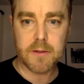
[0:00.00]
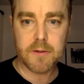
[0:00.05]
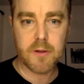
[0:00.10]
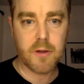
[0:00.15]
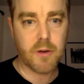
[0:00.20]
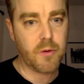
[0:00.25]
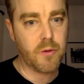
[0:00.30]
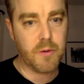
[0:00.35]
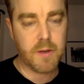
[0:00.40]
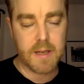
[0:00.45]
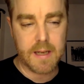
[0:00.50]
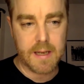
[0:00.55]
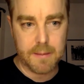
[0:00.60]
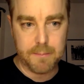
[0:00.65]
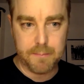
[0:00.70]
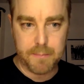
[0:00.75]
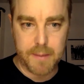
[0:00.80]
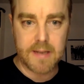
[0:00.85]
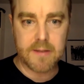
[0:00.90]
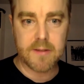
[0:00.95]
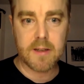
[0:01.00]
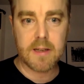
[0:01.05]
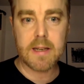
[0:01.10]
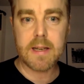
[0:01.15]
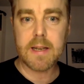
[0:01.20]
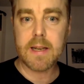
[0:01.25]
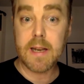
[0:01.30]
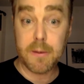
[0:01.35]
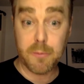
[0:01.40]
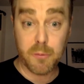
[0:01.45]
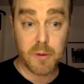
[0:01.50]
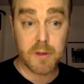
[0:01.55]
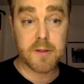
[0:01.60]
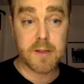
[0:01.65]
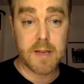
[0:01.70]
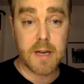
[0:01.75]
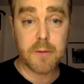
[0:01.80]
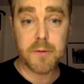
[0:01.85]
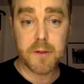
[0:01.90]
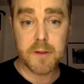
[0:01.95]
So basically, it will
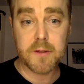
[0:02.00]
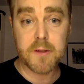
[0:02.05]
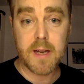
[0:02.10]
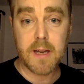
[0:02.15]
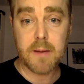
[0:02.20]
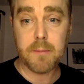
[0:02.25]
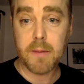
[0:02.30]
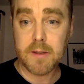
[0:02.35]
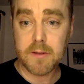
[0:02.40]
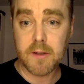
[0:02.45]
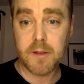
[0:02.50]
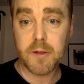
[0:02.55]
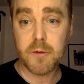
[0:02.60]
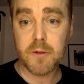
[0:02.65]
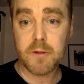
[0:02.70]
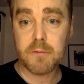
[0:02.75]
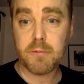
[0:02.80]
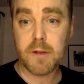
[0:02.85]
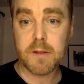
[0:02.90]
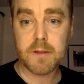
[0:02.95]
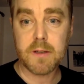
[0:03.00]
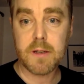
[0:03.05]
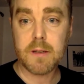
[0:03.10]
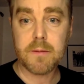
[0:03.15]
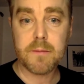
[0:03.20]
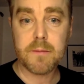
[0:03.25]
sound the same as a US pressing.